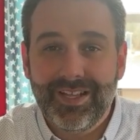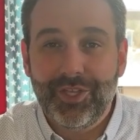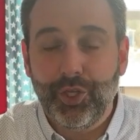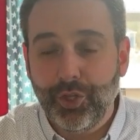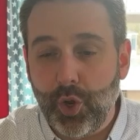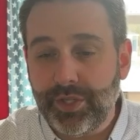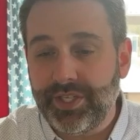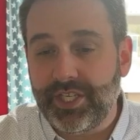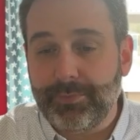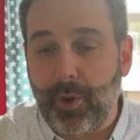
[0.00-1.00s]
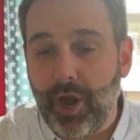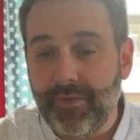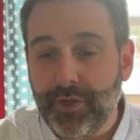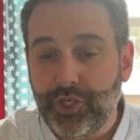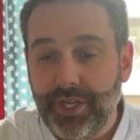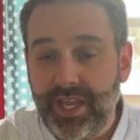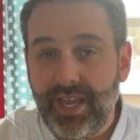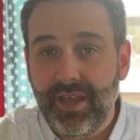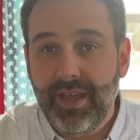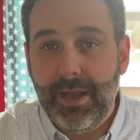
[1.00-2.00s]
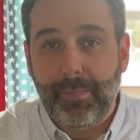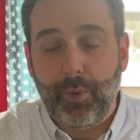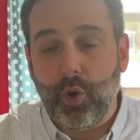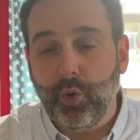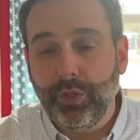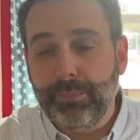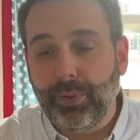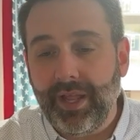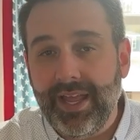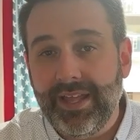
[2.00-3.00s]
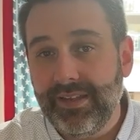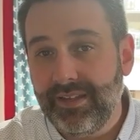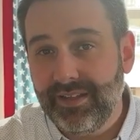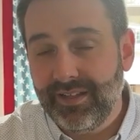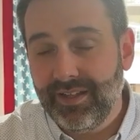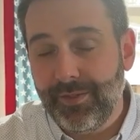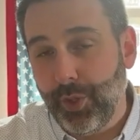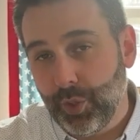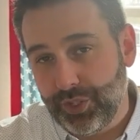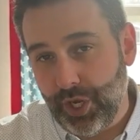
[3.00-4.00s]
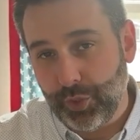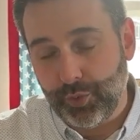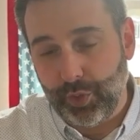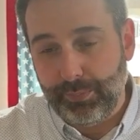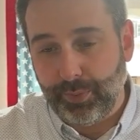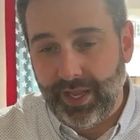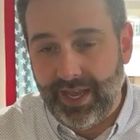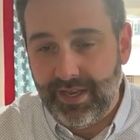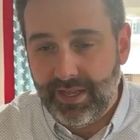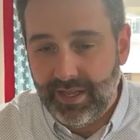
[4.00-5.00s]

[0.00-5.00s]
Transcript: You'll You'll notice this is part of a G, but we're only playing those notes. We're only playing